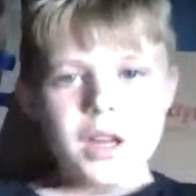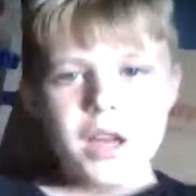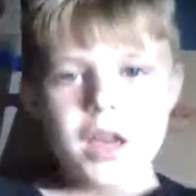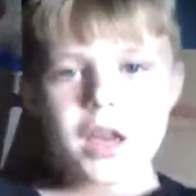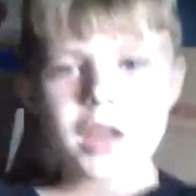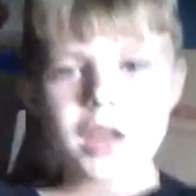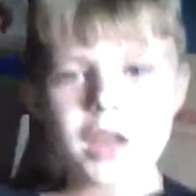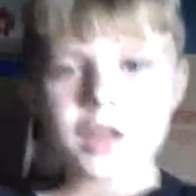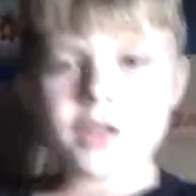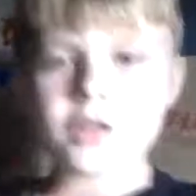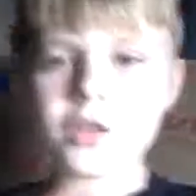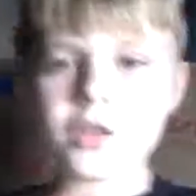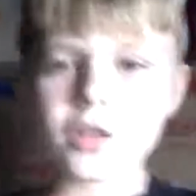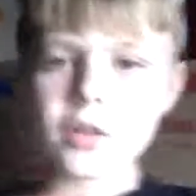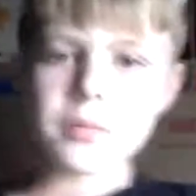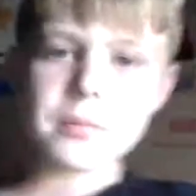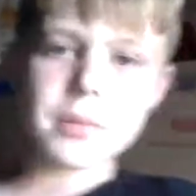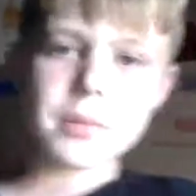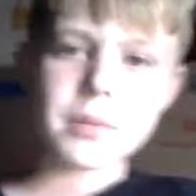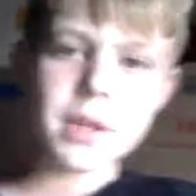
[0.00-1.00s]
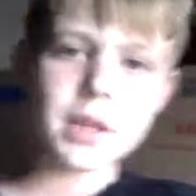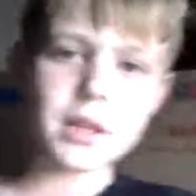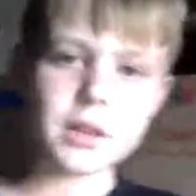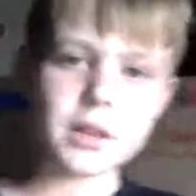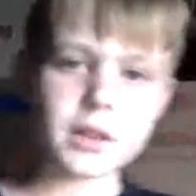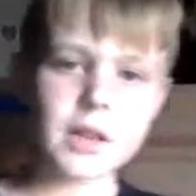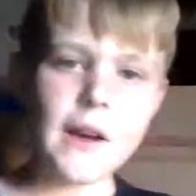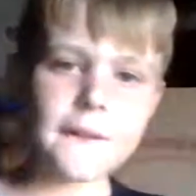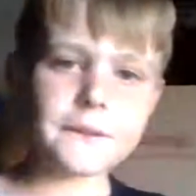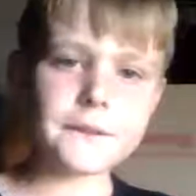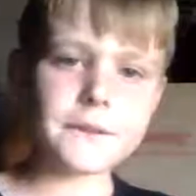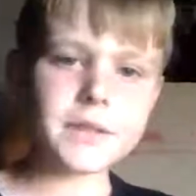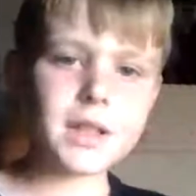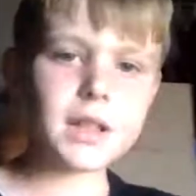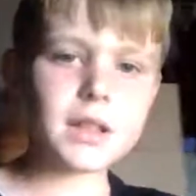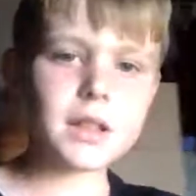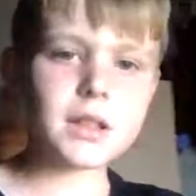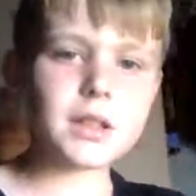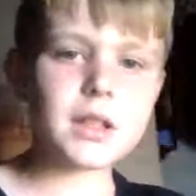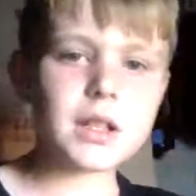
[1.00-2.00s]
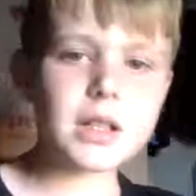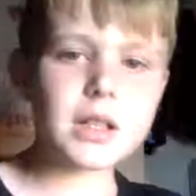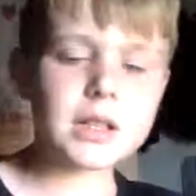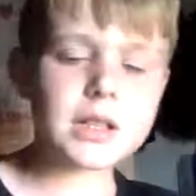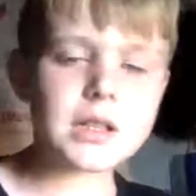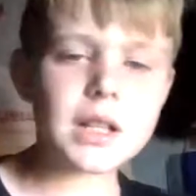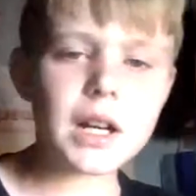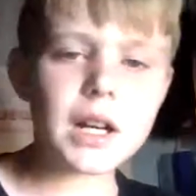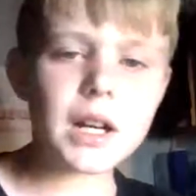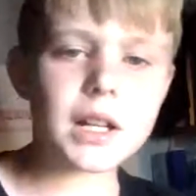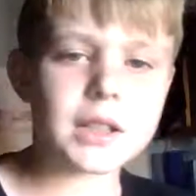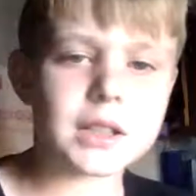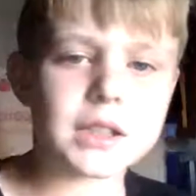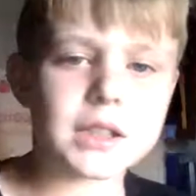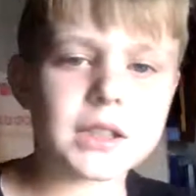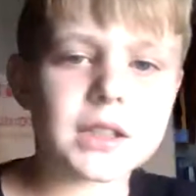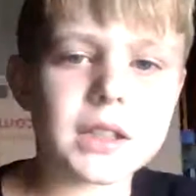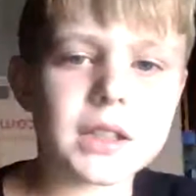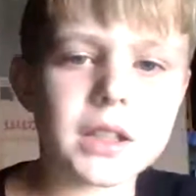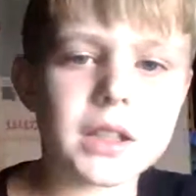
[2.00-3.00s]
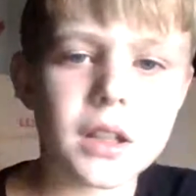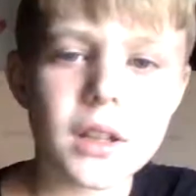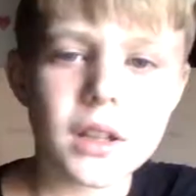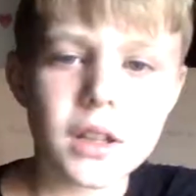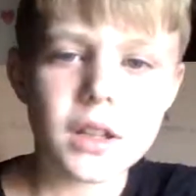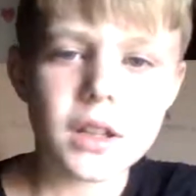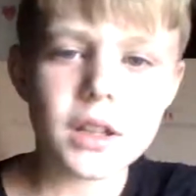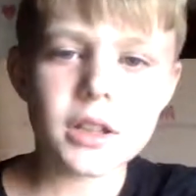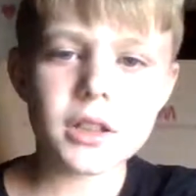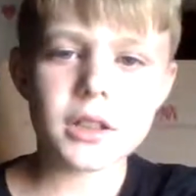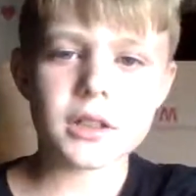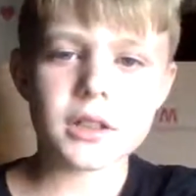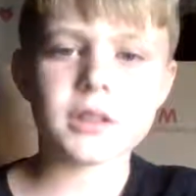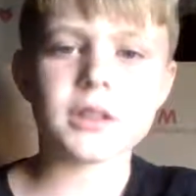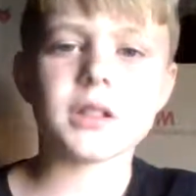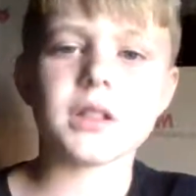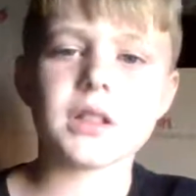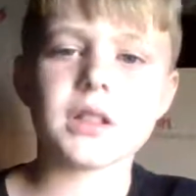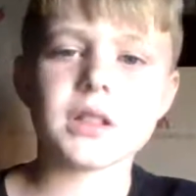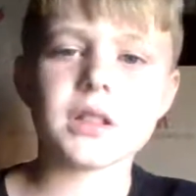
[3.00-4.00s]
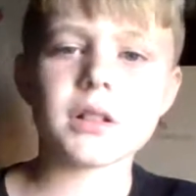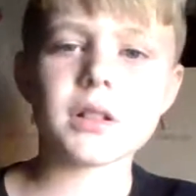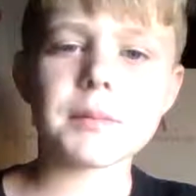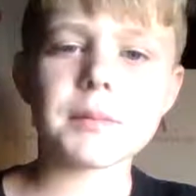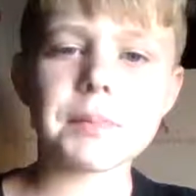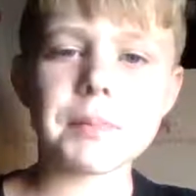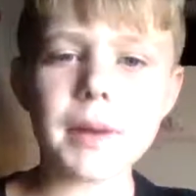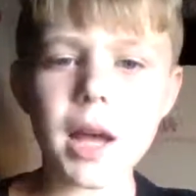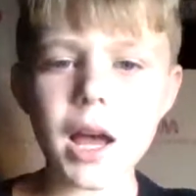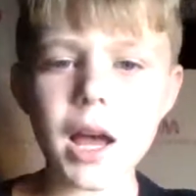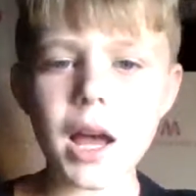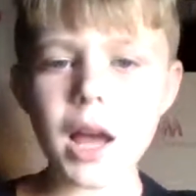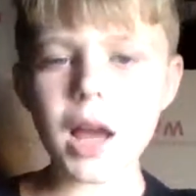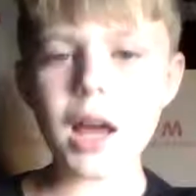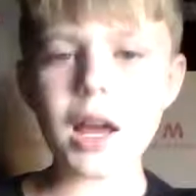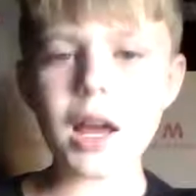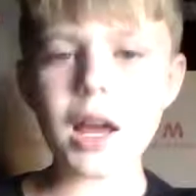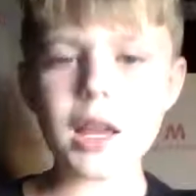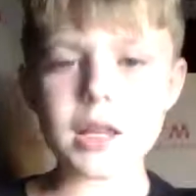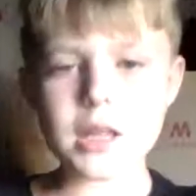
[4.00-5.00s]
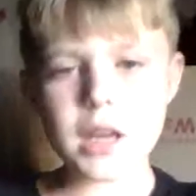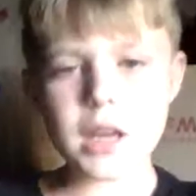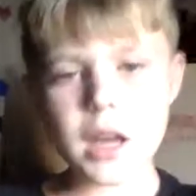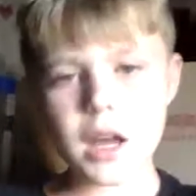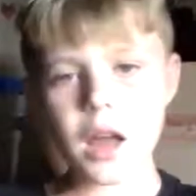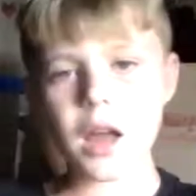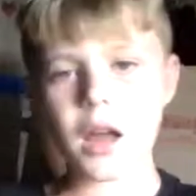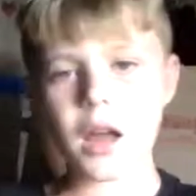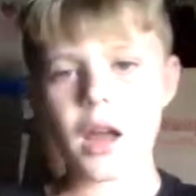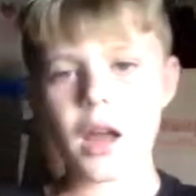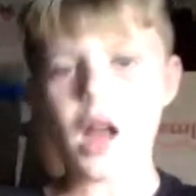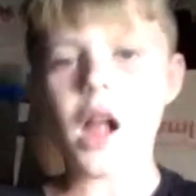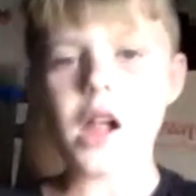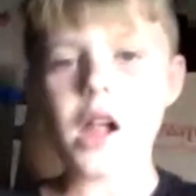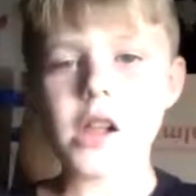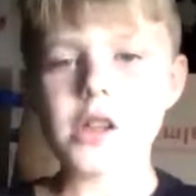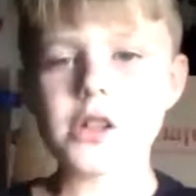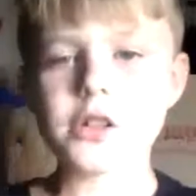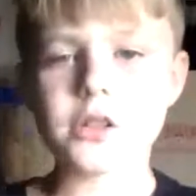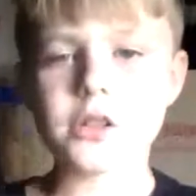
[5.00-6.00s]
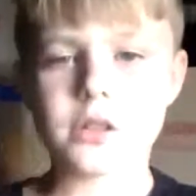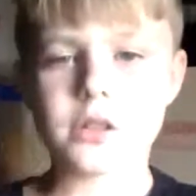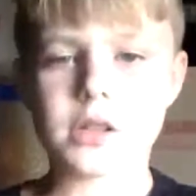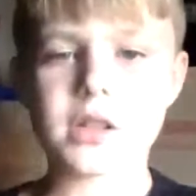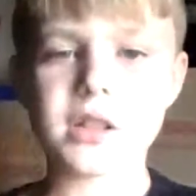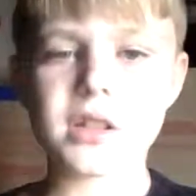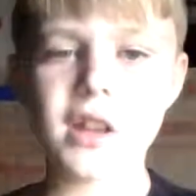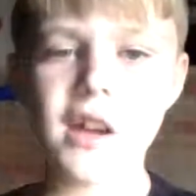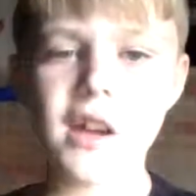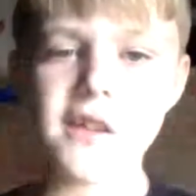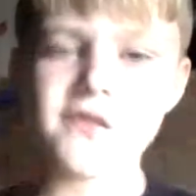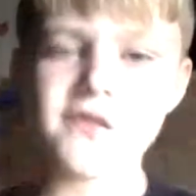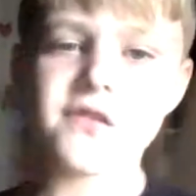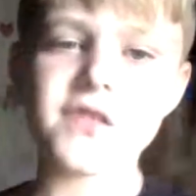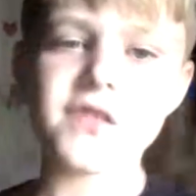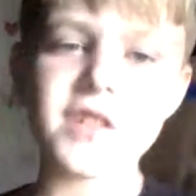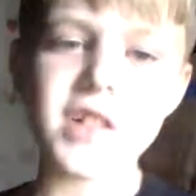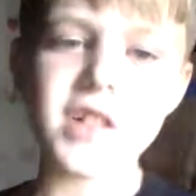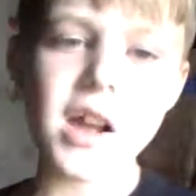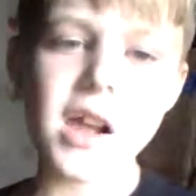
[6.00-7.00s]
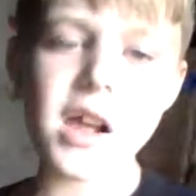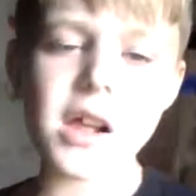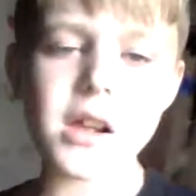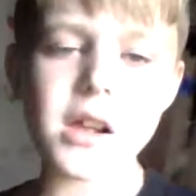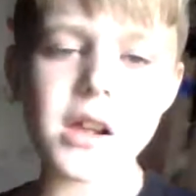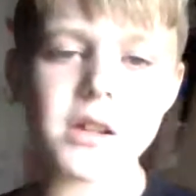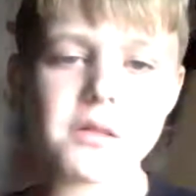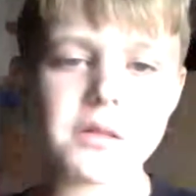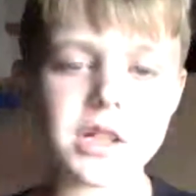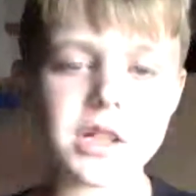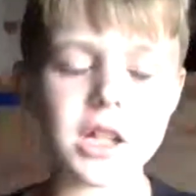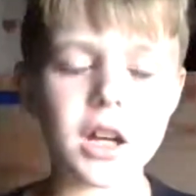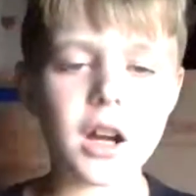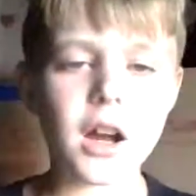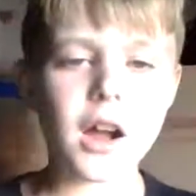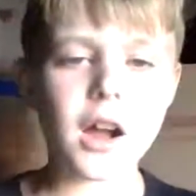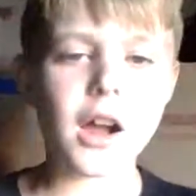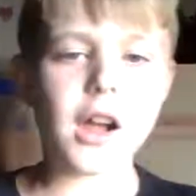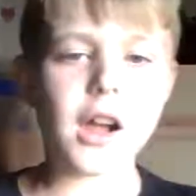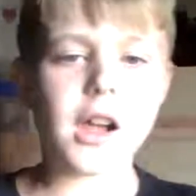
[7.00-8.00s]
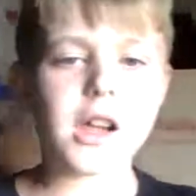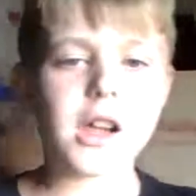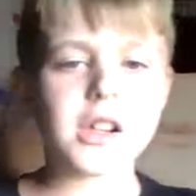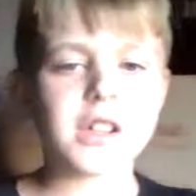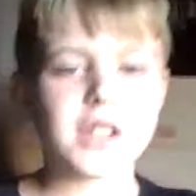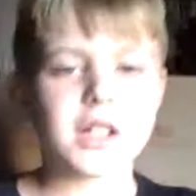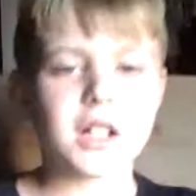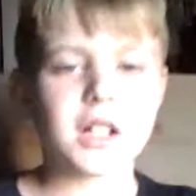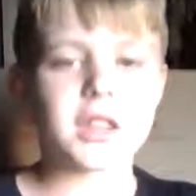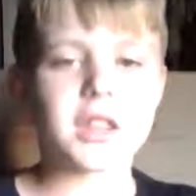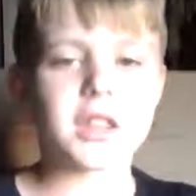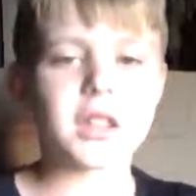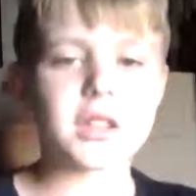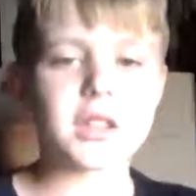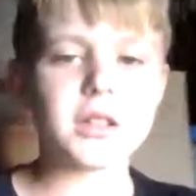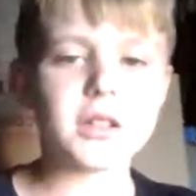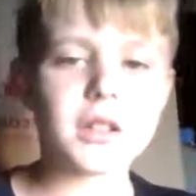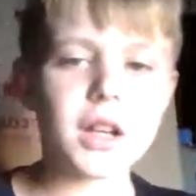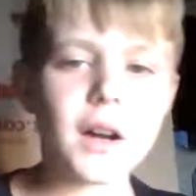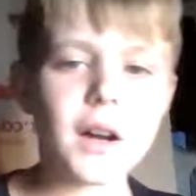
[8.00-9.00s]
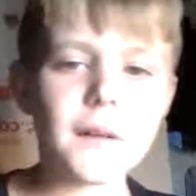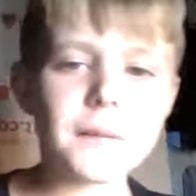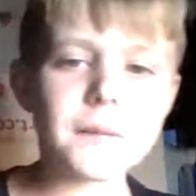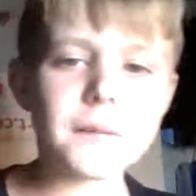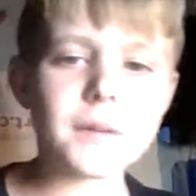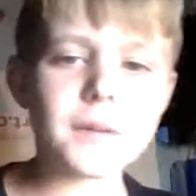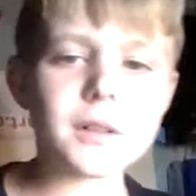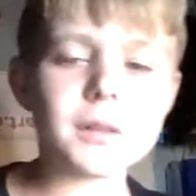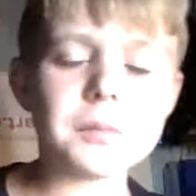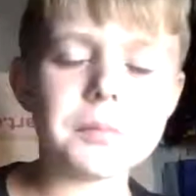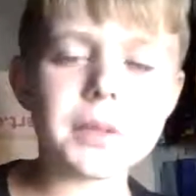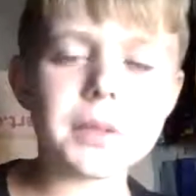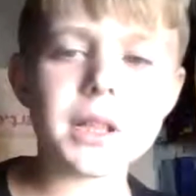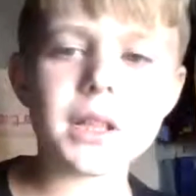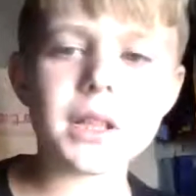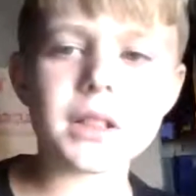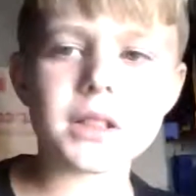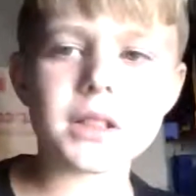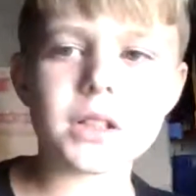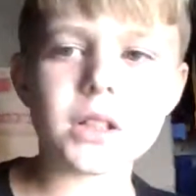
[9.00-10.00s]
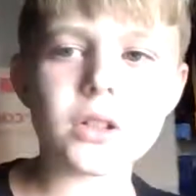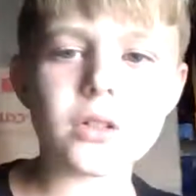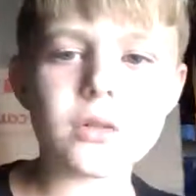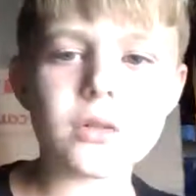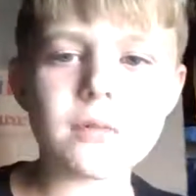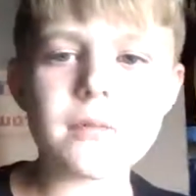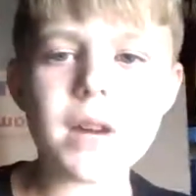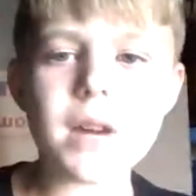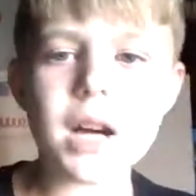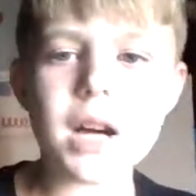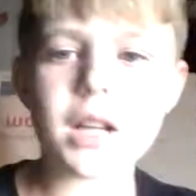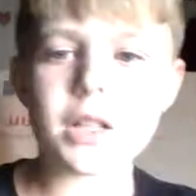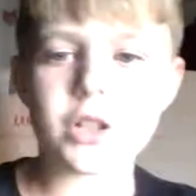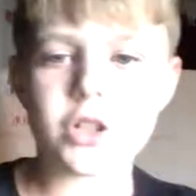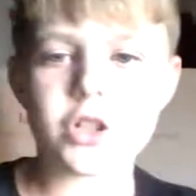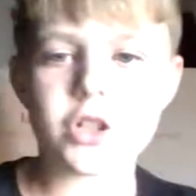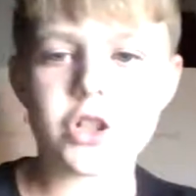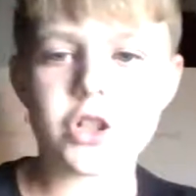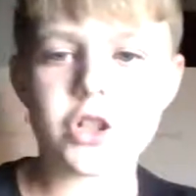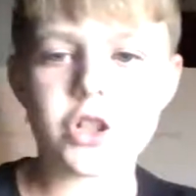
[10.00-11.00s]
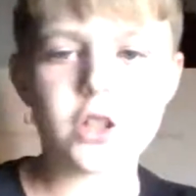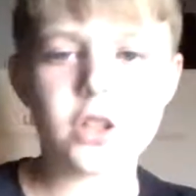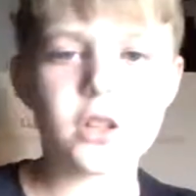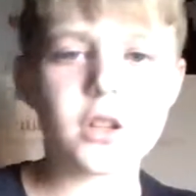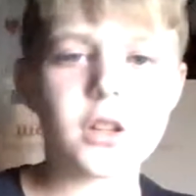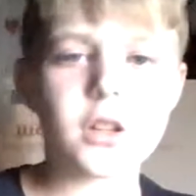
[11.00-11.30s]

And you'll be left in the dust unless it's a fire. Your sunflower. I think your love would be too much